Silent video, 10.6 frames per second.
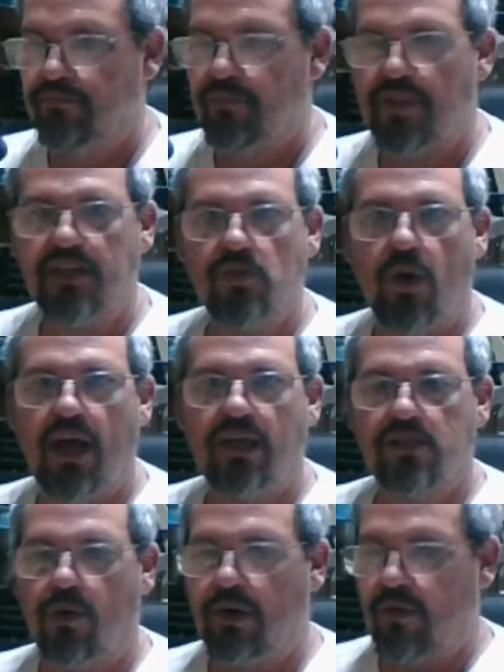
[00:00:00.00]
Things-wise
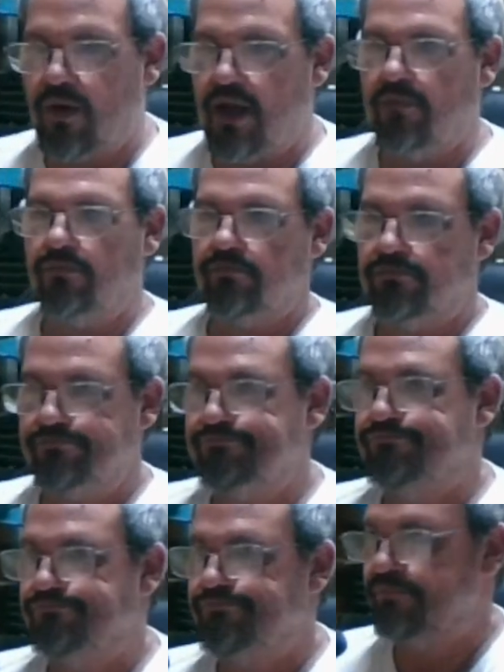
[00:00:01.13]
going around
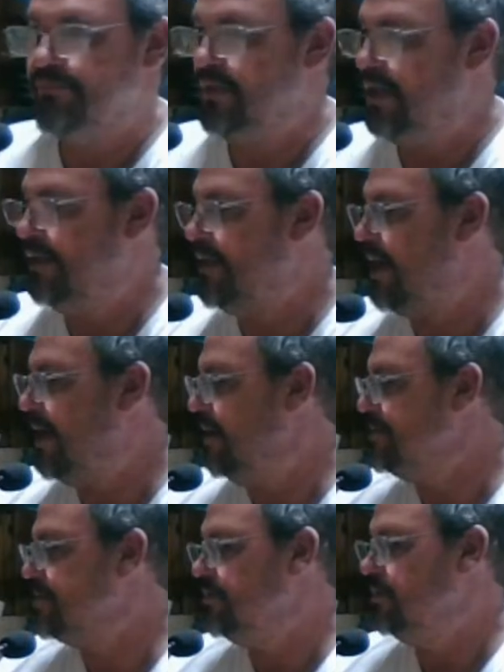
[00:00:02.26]
in the
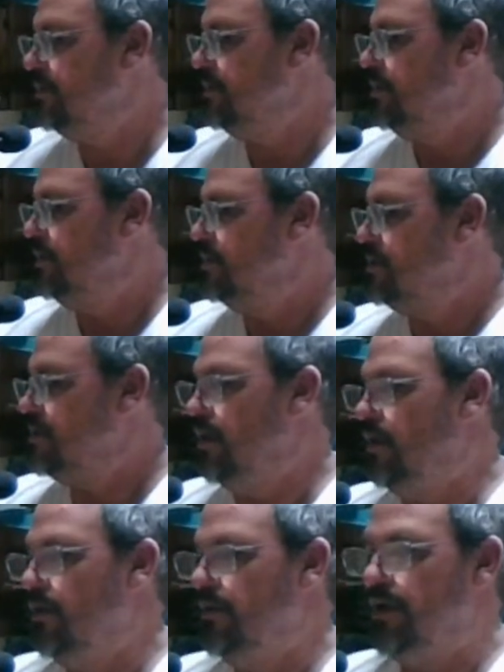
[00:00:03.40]
house. So,